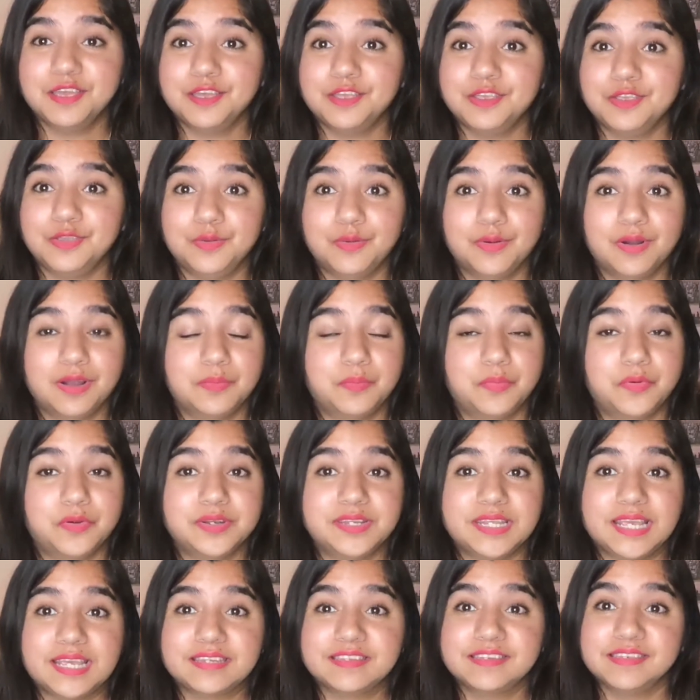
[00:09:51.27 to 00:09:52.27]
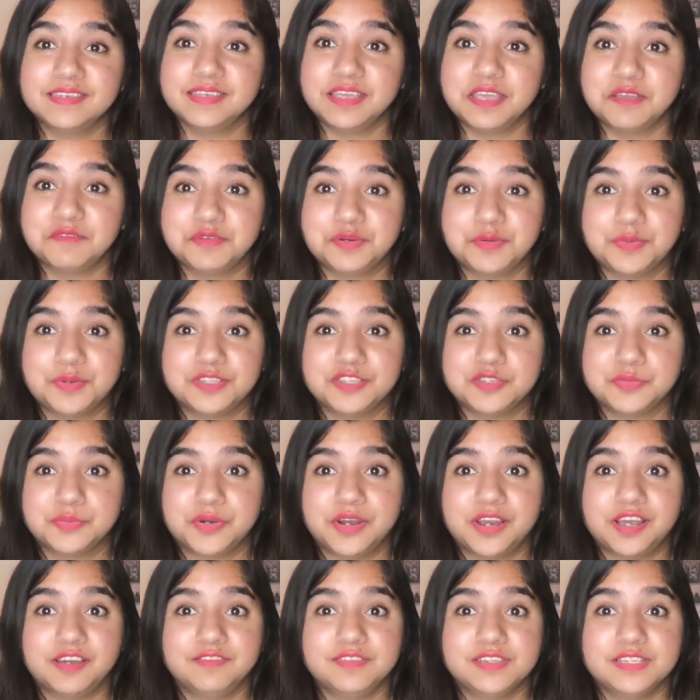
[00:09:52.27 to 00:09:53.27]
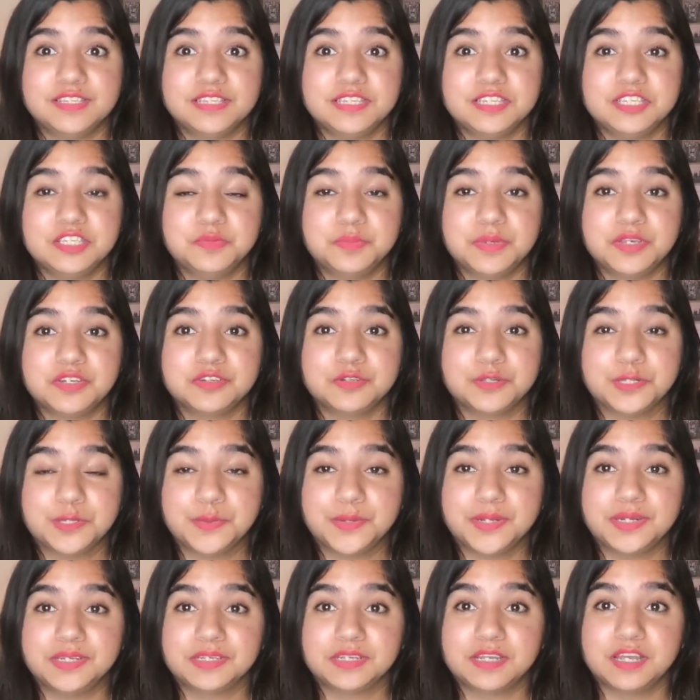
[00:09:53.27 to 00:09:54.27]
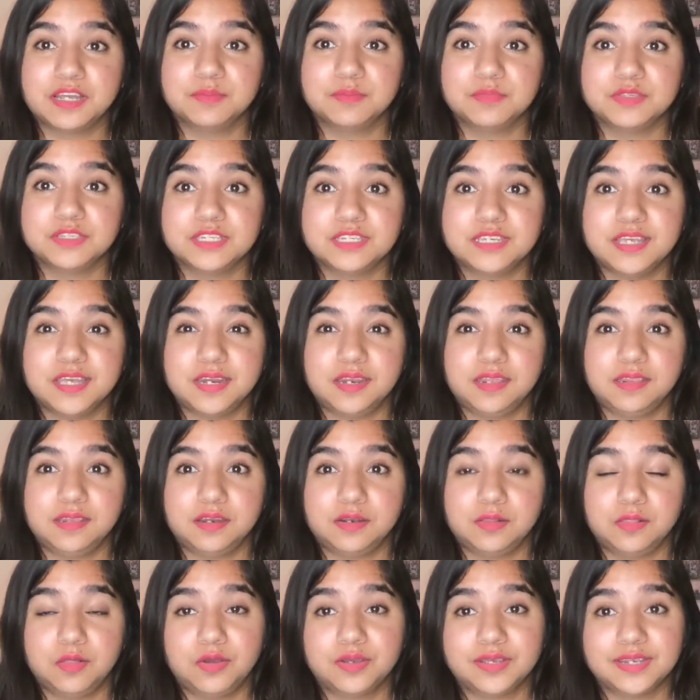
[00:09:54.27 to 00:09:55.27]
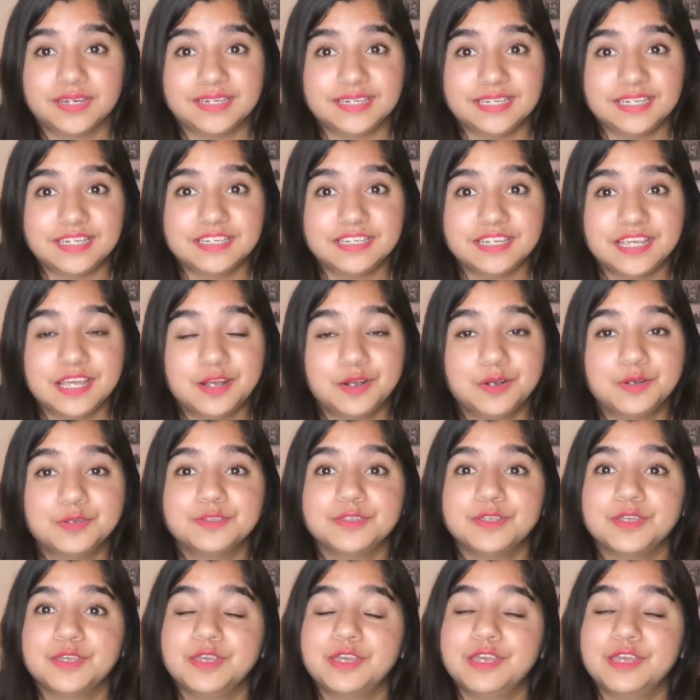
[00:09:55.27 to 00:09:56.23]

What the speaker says: you are protecting everyone's privacy, especially when it comes to getting their login details,